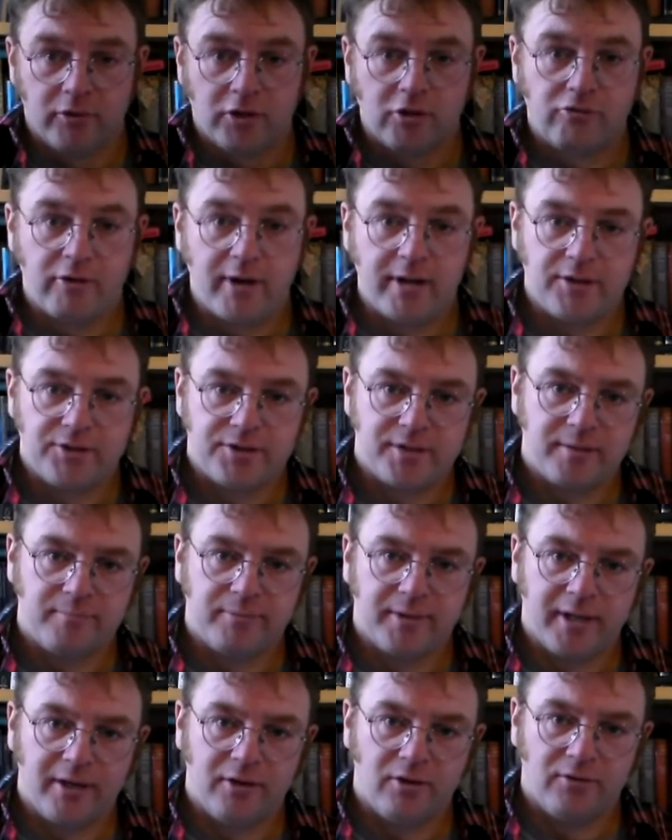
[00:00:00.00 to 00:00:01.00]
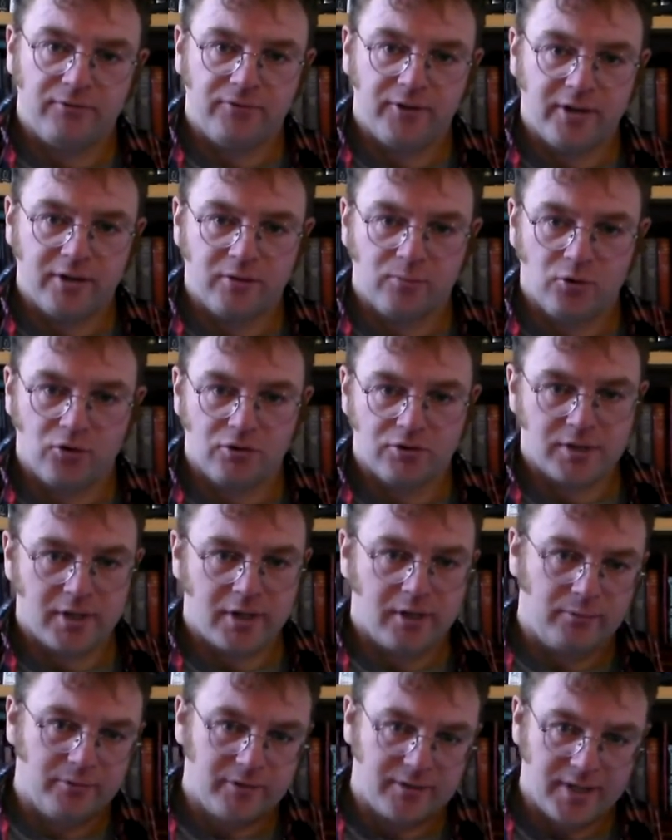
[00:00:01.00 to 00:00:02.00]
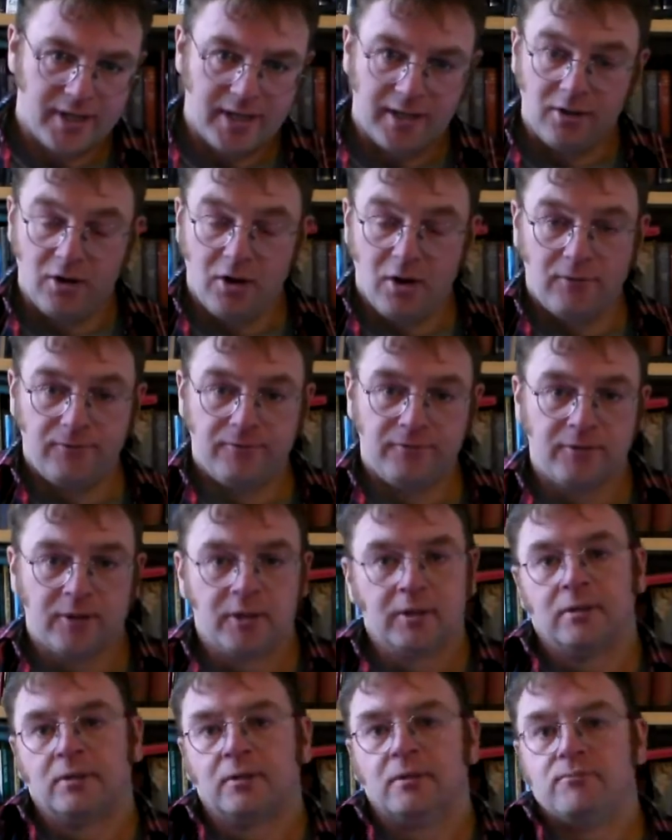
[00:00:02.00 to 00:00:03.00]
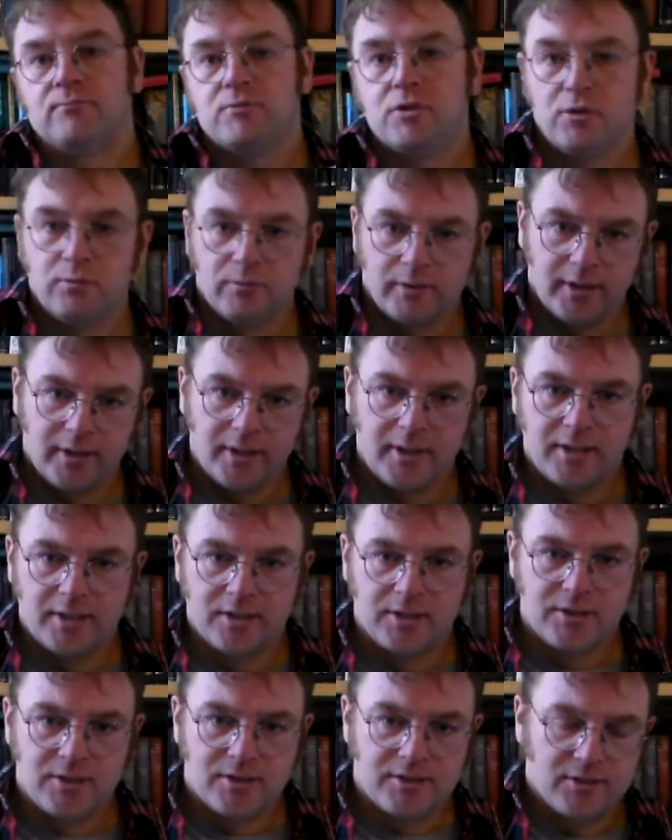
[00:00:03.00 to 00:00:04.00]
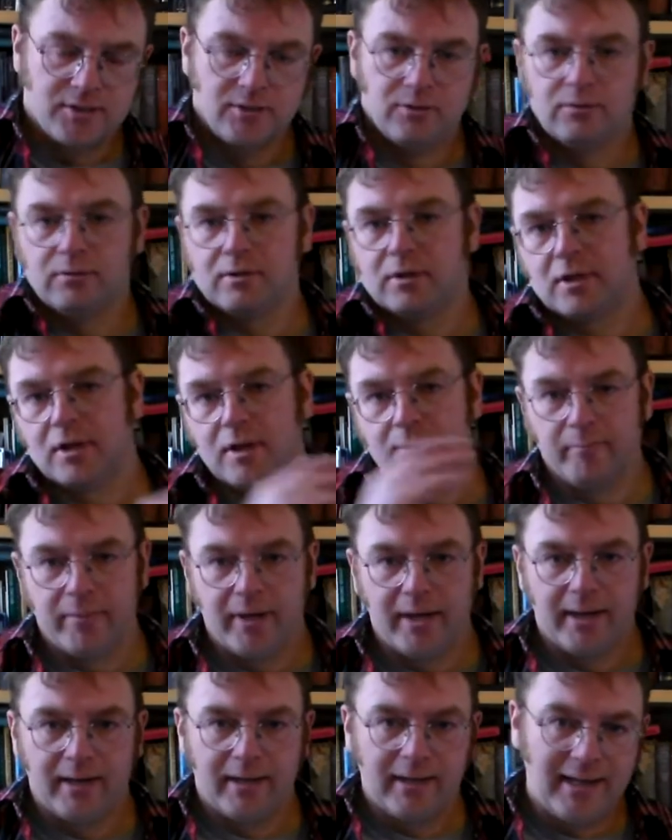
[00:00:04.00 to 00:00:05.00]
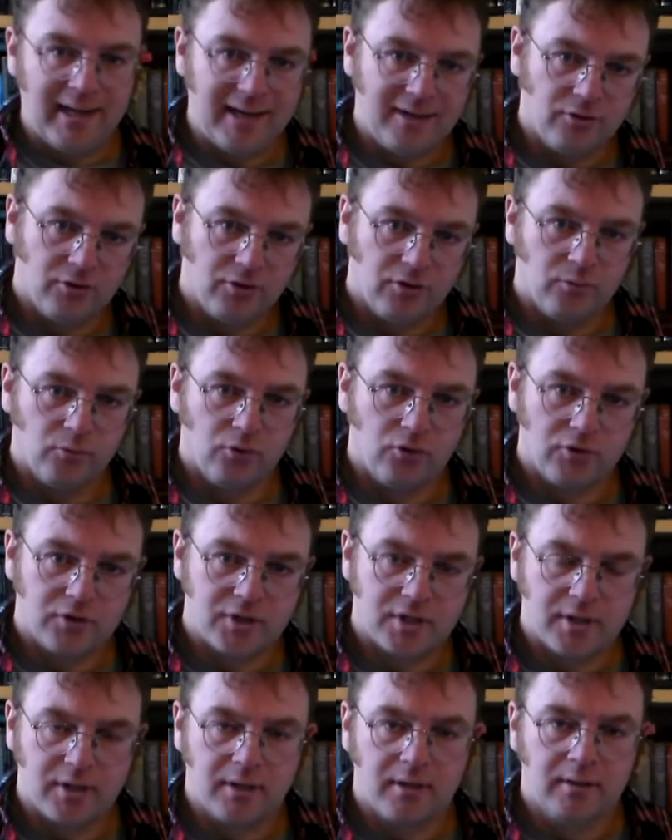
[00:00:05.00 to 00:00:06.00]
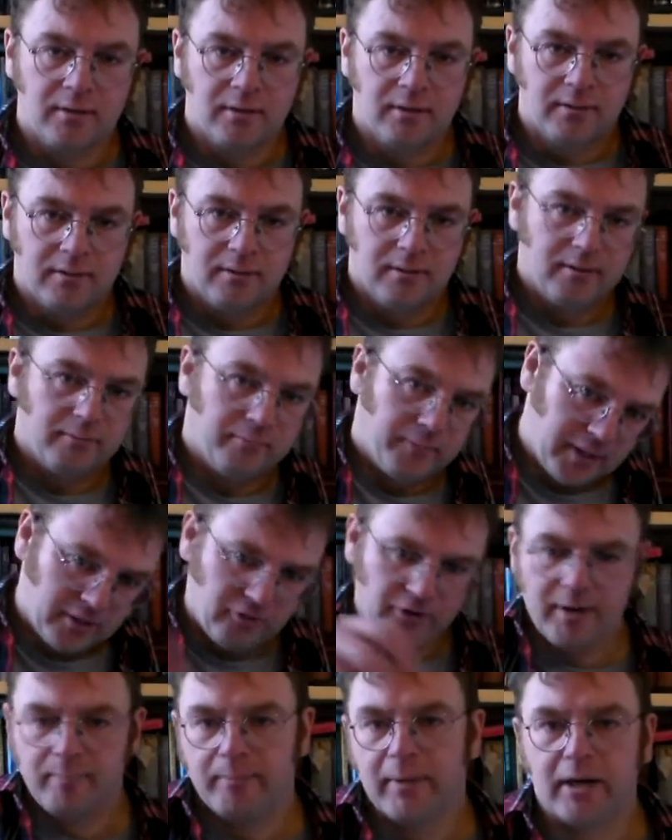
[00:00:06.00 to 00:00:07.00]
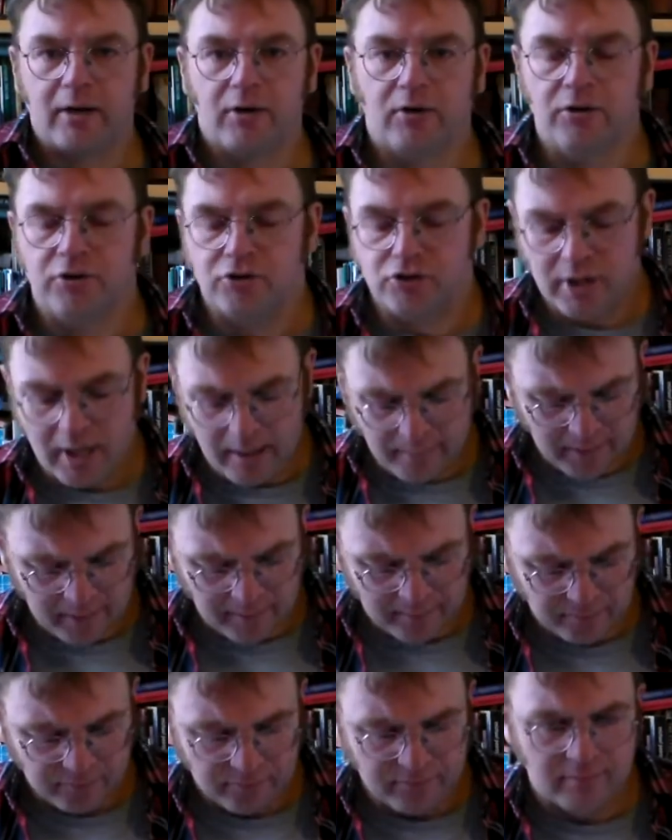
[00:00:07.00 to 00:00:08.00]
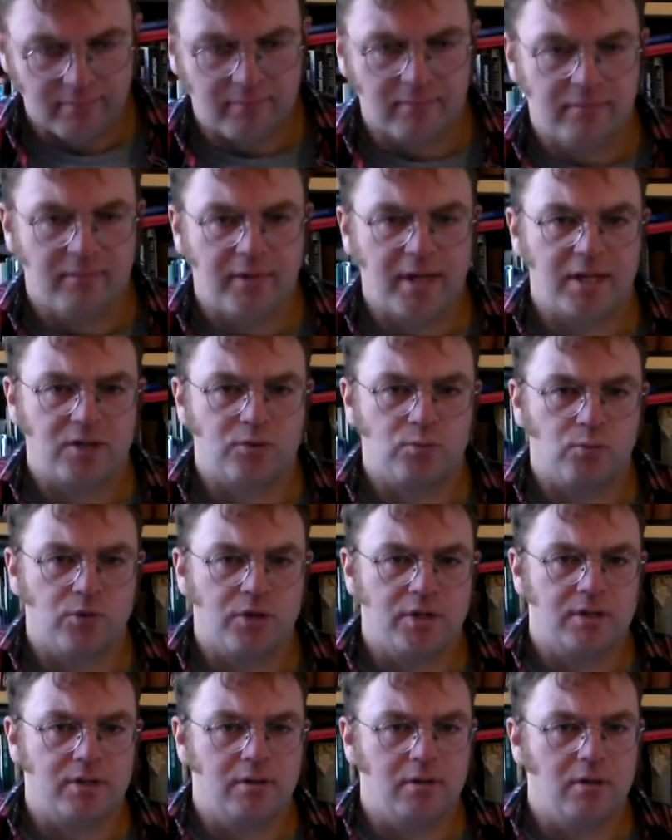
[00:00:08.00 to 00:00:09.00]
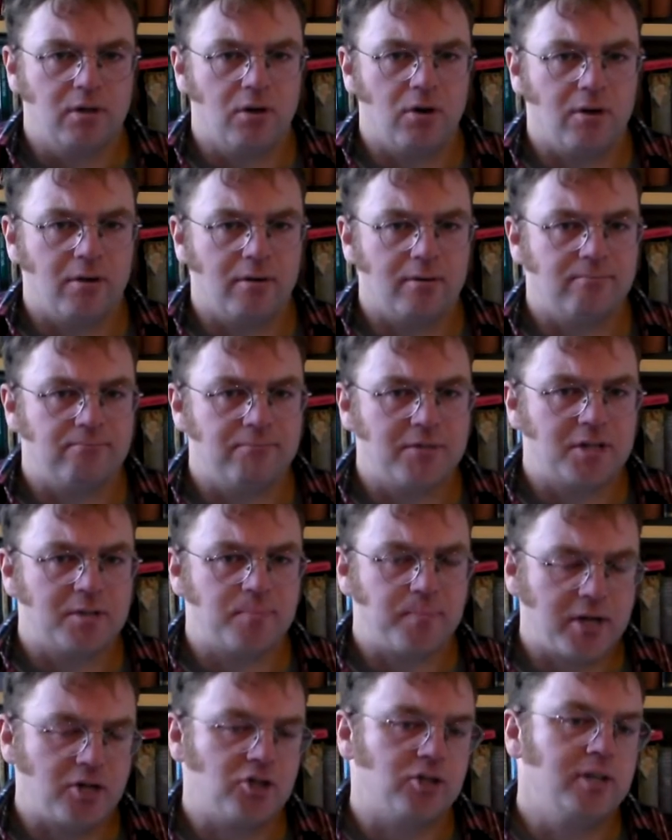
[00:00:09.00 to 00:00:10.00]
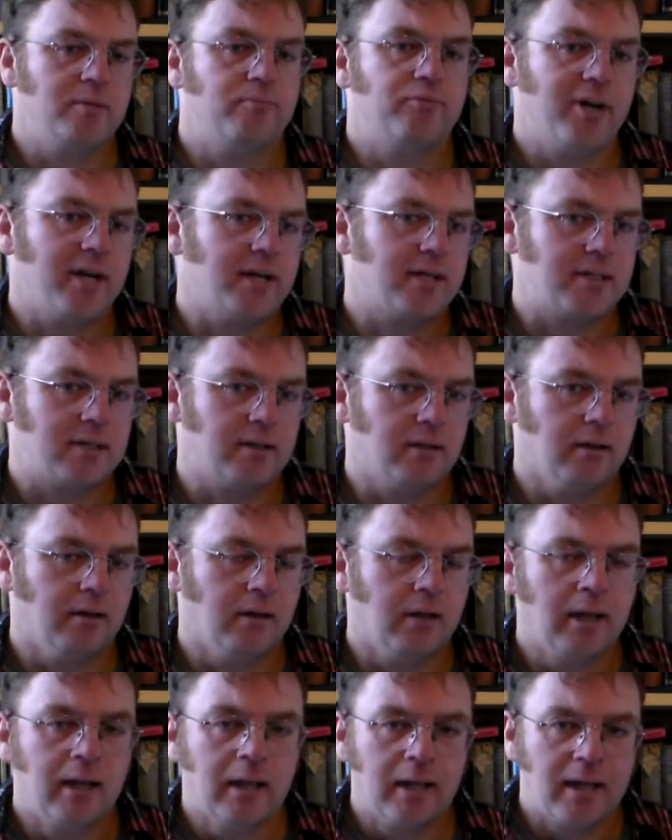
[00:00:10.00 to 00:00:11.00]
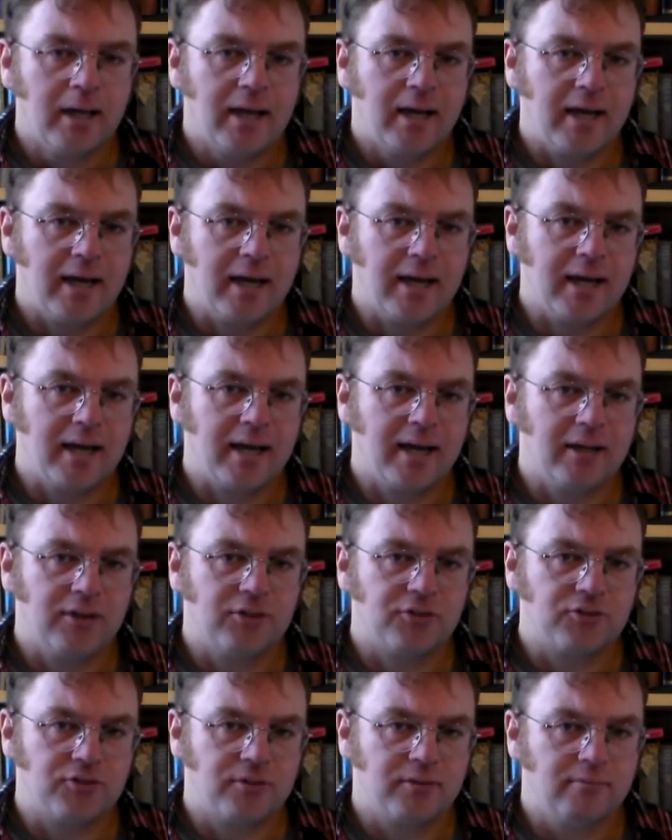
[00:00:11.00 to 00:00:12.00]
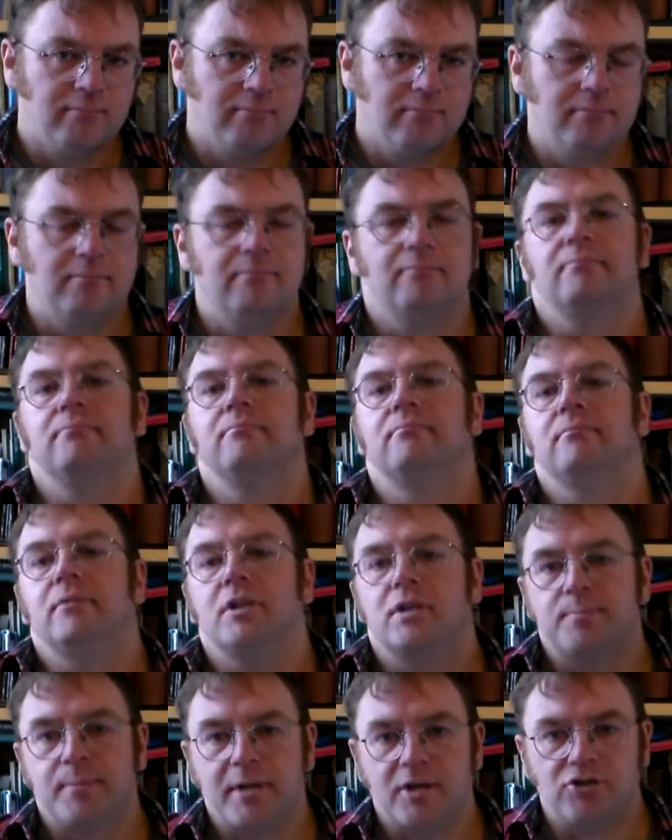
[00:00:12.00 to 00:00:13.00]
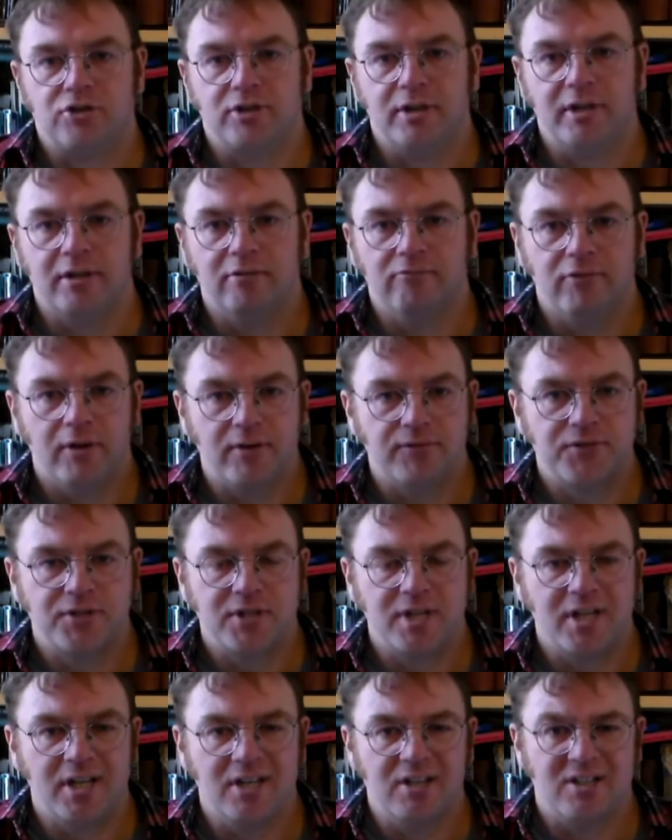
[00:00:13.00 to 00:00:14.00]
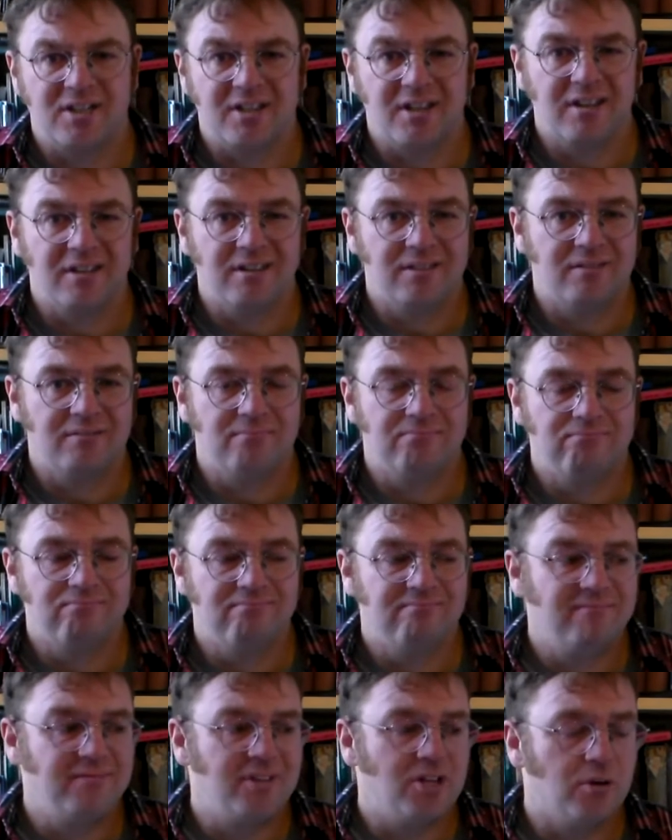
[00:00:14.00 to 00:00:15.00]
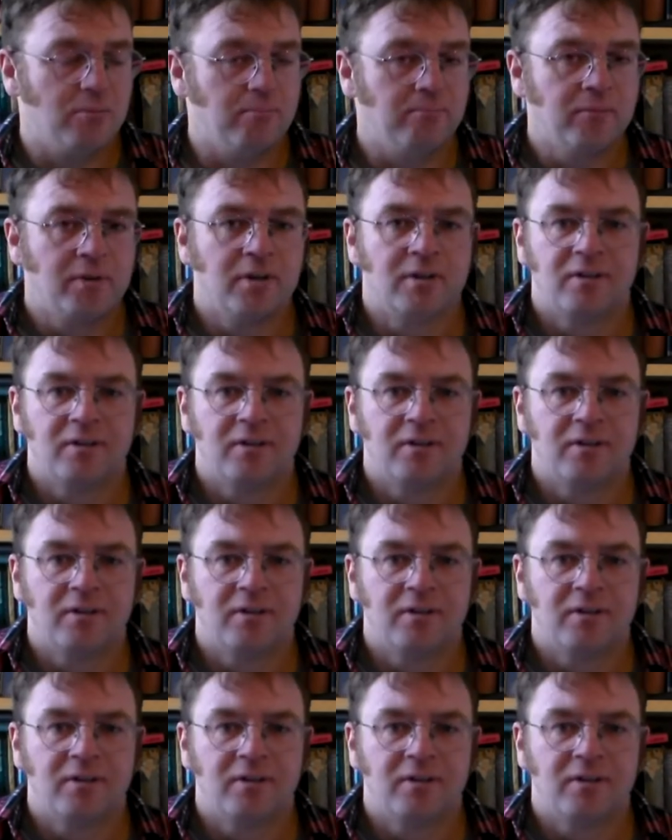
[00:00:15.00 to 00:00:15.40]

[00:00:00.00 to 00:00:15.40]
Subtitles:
crane your seaplane off into the water, it would take off, do what it needed to do, come back, land on the water, and be craned back on the ship. This was not especially practical, and especially in rough seas, in the